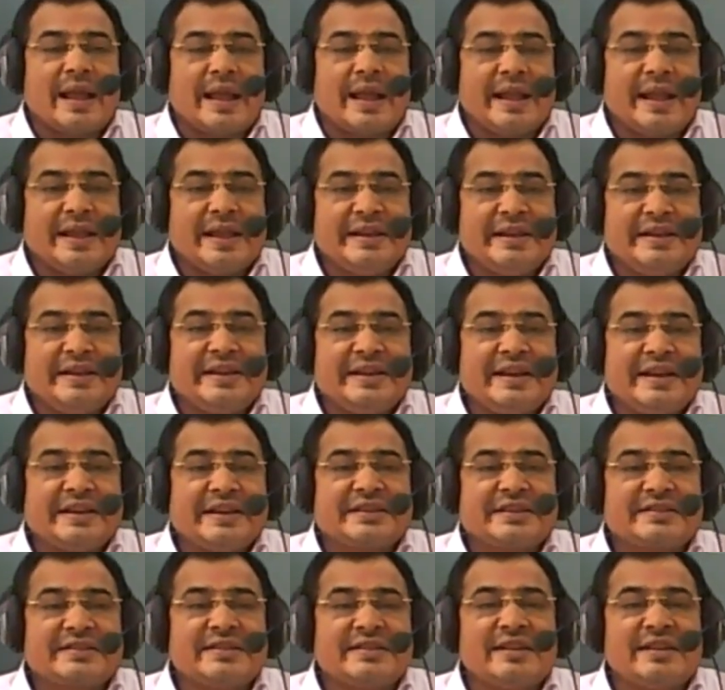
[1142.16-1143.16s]

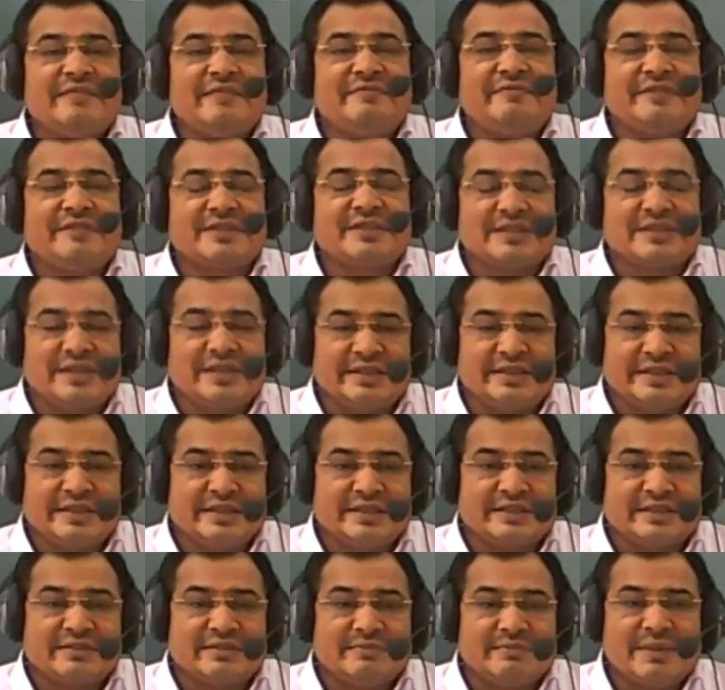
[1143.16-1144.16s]
irrigational facilities.